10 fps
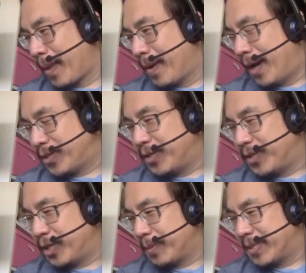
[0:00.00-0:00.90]
I started
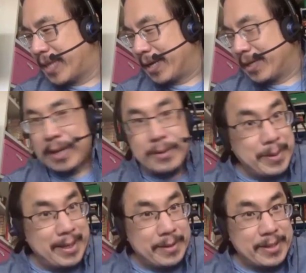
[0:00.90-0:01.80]
teaching aesthetics. I was
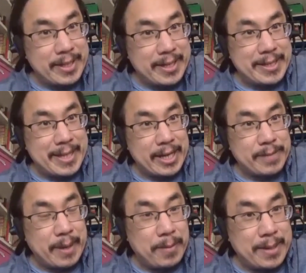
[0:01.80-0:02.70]
really interested in aesthetics,
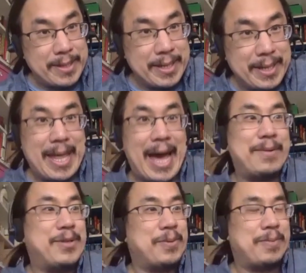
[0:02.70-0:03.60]
but I wasn't
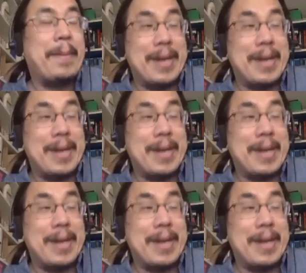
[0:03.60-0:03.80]
allowed to,